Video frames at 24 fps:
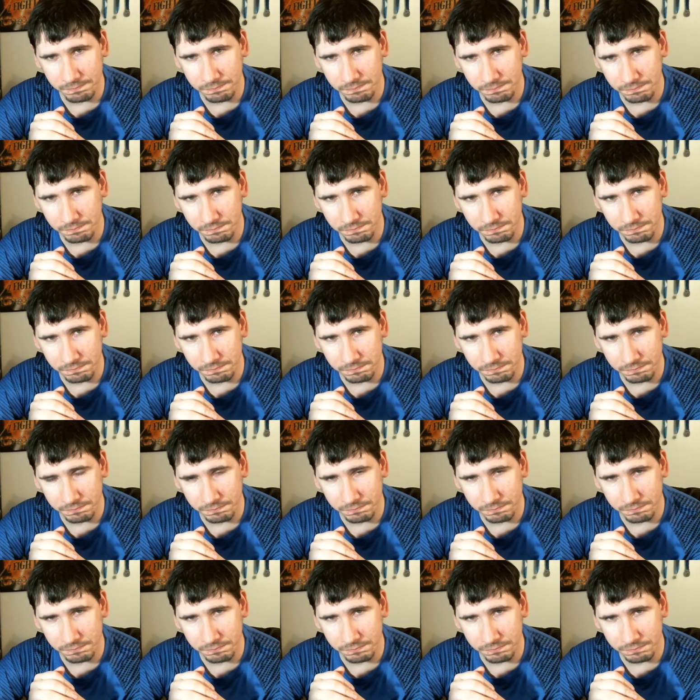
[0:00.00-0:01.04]

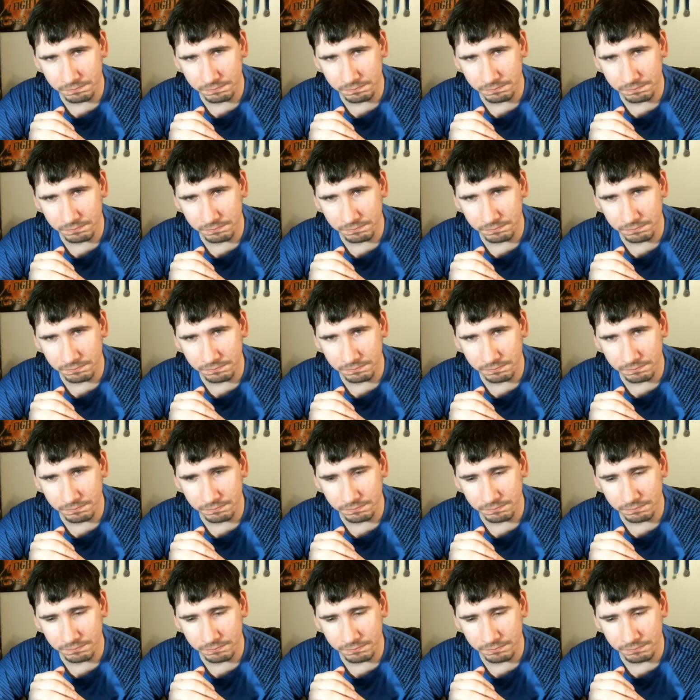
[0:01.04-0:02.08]

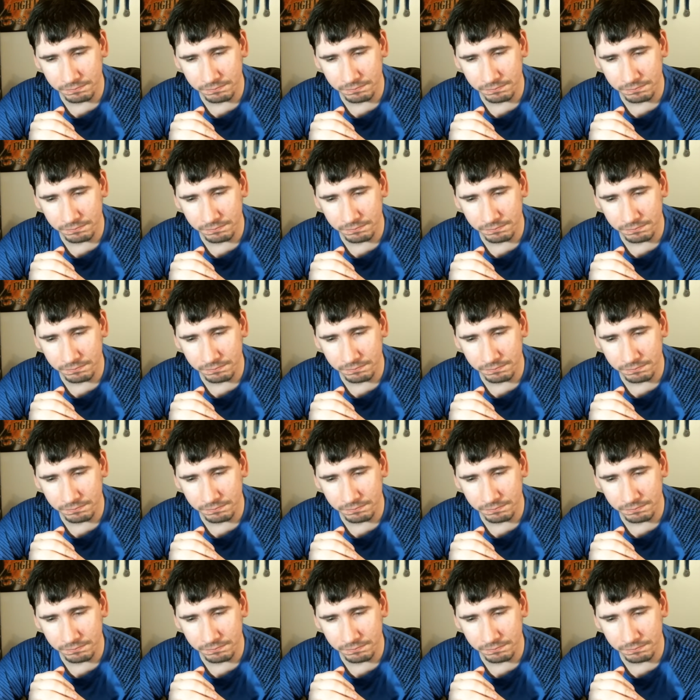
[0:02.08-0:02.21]
No one is speaking in this clip.